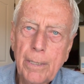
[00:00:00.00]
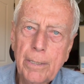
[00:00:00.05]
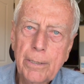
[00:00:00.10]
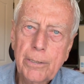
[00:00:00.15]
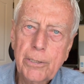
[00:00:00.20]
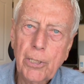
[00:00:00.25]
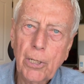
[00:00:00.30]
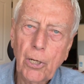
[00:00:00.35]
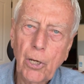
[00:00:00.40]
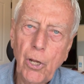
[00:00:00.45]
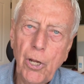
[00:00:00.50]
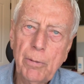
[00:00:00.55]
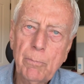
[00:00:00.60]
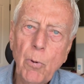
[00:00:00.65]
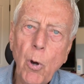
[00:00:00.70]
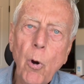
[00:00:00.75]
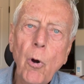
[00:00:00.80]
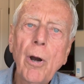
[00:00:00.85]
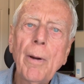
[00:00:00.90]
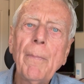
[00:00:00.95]
To learn
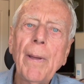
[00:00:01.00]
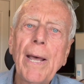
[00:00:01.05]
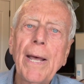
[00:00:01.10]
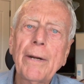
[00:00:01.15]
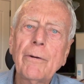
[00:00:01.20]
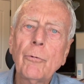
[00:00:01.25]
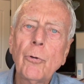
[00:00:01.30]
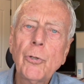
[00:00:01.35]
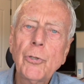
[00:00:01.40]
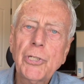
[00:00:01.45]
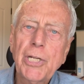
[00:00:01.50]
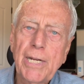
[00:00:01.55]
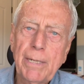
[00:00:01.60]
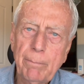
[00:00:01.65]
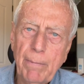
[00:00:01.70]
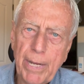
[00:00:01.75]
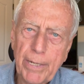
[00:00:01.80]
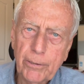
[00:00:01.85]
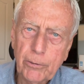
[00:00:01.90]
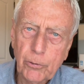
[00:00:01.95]
more about routine
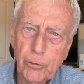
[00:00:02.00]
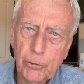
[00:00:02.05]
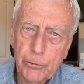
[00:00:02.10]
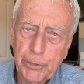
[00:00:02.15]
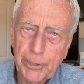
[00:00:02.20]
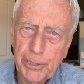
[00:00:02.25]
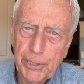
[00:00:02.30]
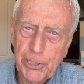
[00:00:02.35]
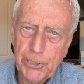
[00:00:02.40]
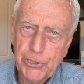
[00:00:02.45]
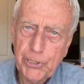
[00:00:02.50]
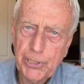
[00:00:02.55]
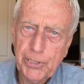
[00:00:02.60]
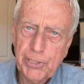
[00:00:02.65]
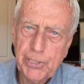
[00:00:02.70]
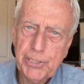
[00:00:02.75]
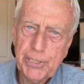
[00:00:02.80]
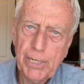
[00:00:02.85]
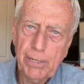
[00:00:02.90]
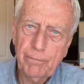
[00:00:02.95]
medical
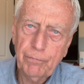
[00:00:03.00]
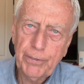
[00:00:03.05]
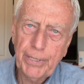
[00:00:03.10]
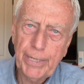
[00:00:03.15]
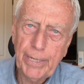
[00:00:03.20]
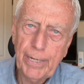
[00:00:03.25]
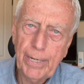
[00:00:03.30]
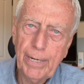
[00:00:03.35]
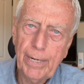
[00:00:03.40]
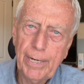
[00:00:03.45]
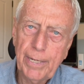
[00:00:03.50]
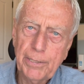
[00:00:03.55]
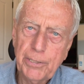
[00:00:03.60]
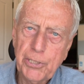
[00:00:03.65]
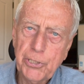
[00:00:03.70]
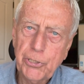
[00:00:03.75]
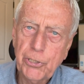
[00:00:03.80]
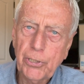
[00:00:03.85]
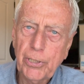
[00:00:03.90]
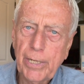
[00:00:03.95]
conditions, self-care, and
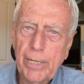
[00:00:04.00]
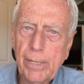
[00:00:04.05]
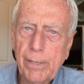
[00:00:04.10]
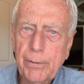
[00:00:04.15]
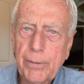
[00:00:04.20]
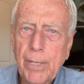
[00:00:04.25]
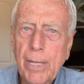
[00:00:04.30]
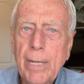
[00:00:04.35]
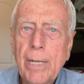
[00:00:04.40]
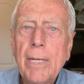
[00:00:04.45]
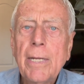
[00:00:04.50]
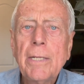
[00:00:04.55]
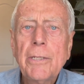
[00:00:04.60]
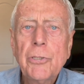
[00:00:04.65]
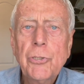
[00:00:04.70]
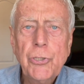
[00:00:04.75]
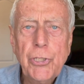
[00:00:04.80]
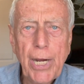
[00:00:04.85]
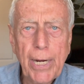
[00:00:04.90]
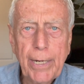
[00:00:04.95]
digital health,
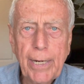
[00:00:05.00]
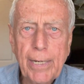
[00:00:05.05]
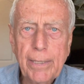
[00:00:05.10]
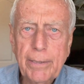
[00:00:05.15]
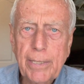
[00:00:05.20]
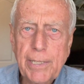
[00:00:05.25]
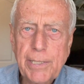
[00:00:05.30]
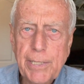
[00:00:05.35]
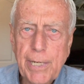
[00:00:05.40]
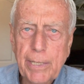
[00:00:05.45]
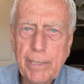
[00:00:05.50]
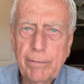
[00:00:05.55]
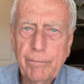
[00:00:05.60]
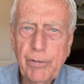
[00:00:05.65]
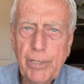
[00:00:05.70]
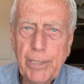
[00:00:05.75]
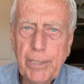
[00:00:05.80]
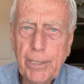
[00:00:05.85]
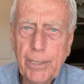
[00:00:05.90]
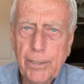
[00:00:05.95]
check out these other
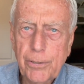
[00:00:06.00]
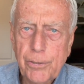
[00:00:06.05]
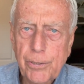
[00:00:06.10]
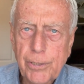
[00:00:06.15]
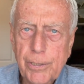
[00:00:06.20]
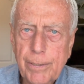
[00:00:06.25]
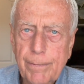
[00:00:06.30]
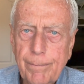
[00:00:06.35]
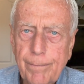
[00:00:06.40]
videos.